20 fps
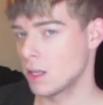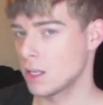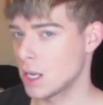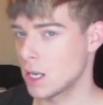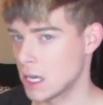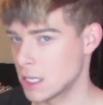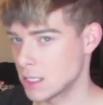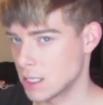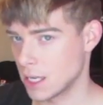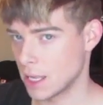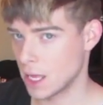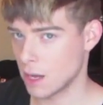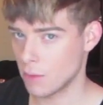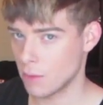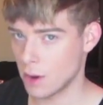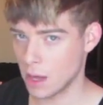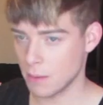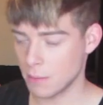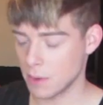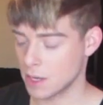Did I say that
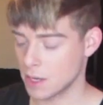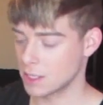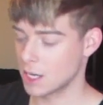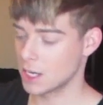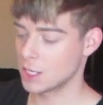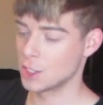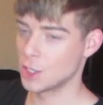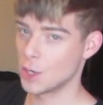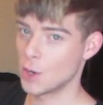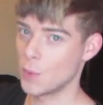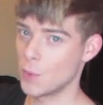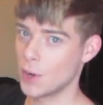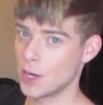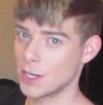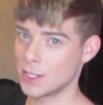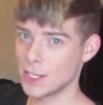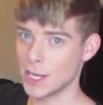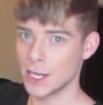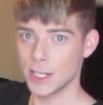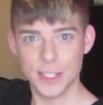right? Because I don't
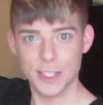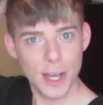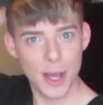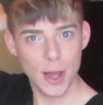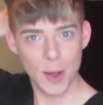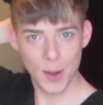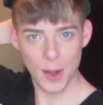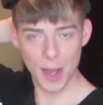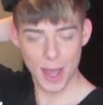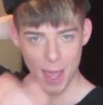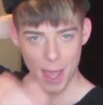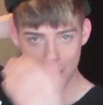watch that show.